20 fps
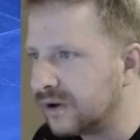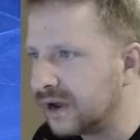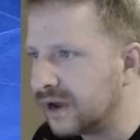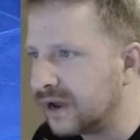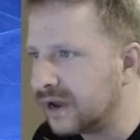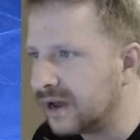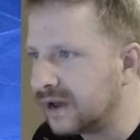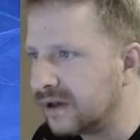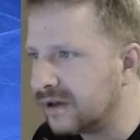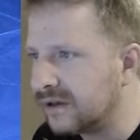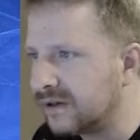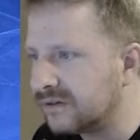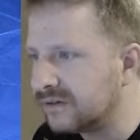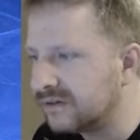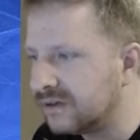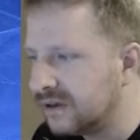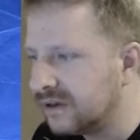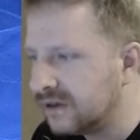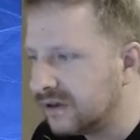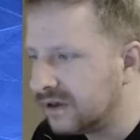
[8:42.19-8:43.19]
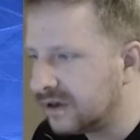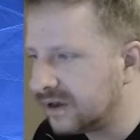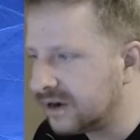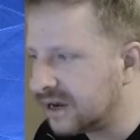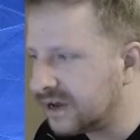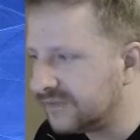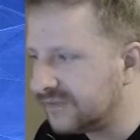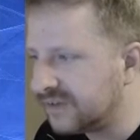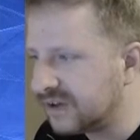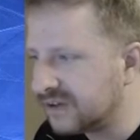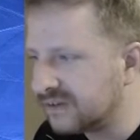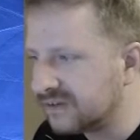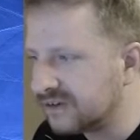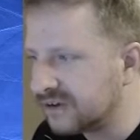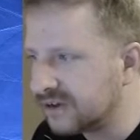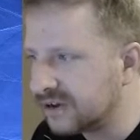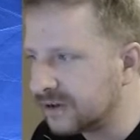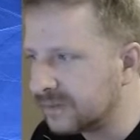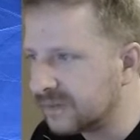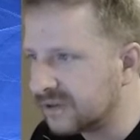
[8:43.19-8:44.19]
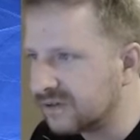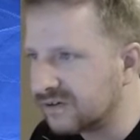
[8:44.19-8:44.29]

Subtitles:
has an FSM.